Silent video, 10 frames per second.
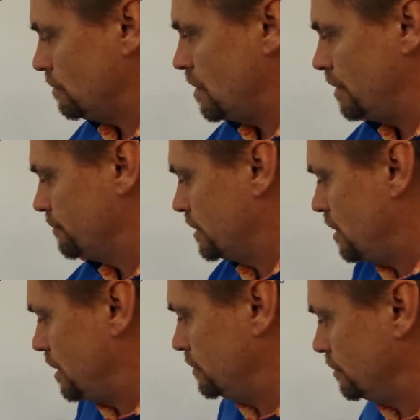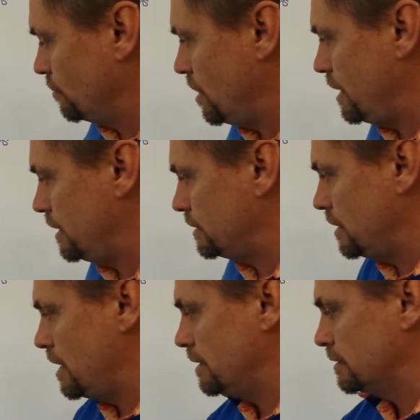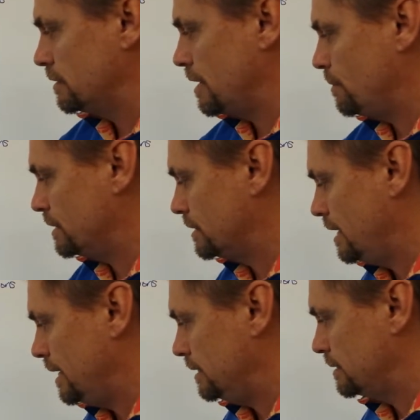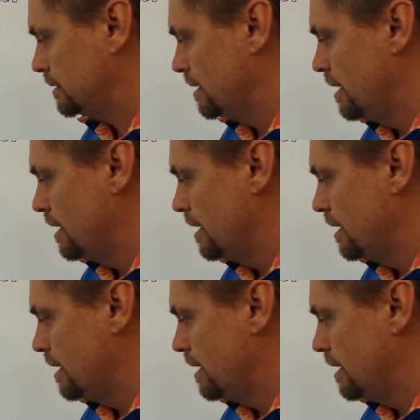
or hydrogen ions on the right-hand side, so that one stays.